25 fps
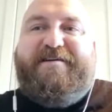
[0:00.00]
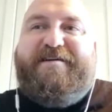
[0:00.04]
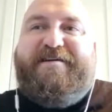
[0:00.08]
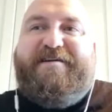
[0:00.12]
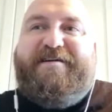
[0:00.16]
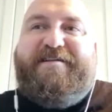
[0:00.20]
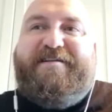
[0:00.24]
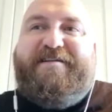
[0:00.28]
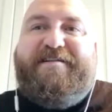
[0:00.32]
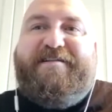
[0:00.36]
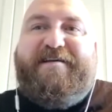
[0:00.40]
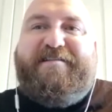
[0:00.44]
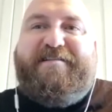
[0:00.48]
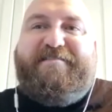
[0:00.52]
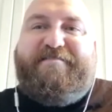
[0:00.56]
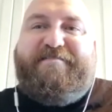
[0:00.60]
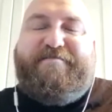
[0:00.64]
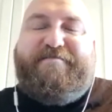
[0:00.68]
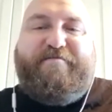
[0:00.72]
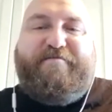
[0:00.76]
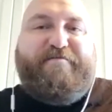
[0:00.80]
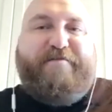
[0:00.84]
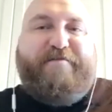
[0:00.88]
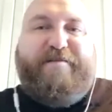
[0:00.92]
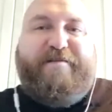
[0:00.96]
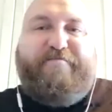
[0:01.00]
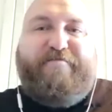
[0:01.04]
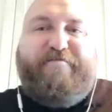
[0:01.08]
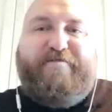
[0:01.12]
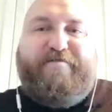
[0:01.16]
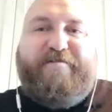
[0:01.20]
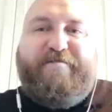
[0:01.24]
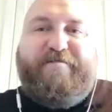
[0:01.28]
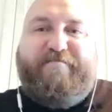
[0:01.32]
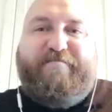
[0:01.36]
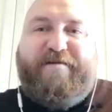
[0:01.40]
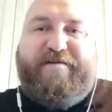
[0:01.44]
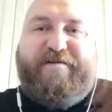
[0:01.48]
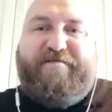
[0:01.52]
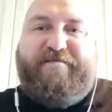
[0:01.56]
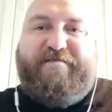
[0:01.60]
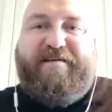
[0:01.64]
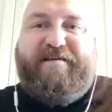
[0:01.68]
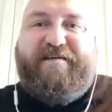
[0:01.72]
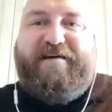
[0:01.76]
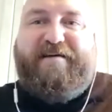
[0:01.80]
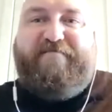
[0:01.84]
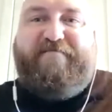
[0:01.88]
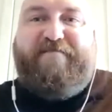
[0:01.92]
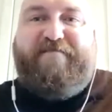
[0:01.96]
that's totally wrong because I
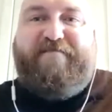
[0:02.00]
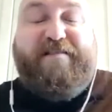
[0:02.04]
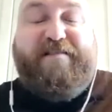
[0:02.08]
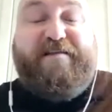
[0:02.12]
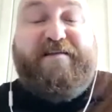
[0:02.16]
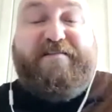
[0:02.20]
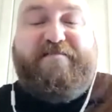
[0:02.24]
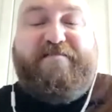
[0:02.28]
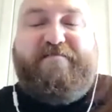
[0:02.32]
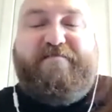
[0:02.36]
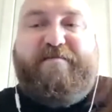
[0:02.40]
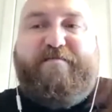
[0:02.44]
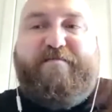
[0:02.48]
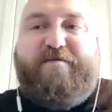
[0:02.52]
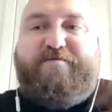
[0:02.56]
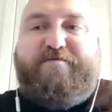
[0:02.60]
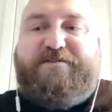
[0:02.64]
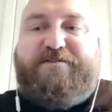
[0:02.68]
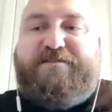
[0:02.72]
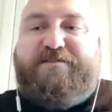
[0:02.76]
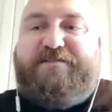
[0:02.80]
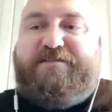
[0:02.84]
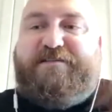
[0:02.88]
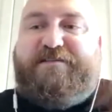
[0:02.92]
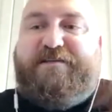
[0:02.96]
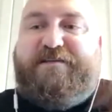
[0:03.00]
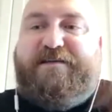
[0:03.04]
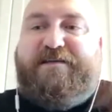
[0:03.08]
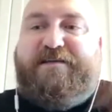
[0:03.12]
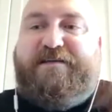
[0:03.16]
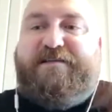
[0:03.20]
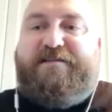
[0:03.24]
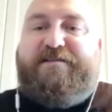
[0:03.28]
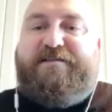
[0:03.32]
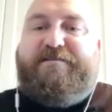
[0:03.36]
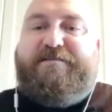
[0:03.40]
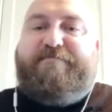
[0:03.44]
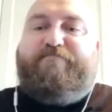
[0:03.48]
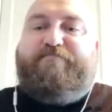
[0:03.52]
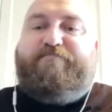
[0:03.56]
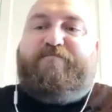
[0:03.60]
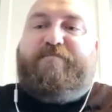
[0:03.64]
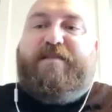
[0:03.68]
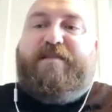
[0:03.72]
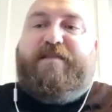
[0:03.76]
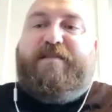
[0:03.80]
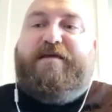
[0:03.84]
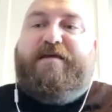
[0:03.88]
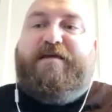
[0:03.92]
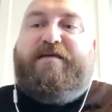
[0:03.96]
have a lot of emotions, and
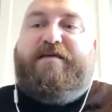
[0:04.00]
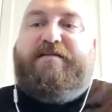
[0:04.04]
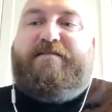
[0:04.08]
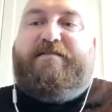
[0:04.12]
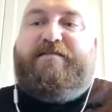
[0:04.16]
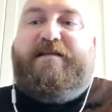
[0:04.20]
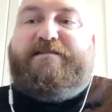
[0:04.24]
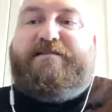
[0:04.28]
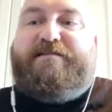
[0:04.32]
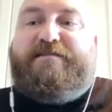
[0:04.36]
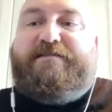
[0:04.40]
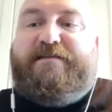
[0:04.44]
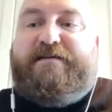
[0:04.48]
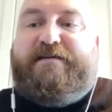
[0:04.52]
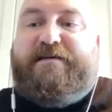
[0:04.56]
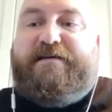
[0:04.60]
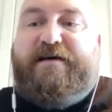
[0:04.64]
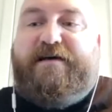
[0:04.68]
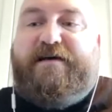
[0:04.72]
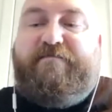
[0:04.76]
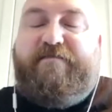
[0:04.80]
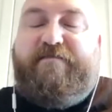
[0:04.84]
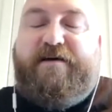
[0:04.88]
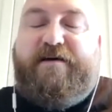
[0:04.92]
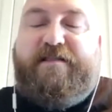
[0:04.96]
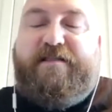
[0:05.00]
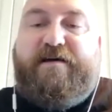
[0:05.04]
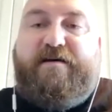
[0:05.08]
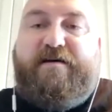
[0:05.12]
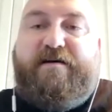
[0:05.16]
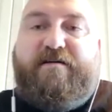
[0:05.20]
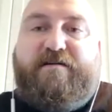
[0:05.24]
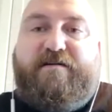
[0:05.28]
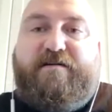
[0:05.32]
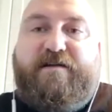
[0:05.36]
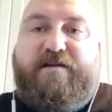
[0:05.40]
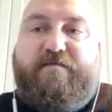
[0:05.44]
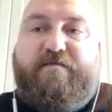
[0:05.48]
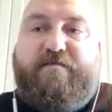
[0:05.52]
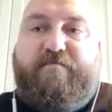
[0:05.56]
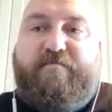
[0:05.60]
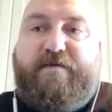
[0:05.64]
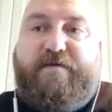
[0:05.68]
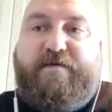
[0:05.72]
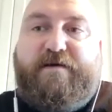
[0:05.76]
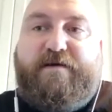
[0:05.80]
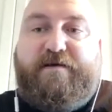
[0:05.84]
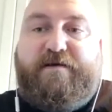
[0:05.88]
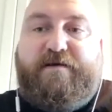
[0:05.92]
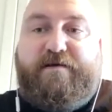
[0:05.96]
that I've had a hard
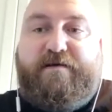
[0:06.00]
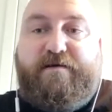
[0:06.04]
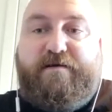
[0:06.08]
time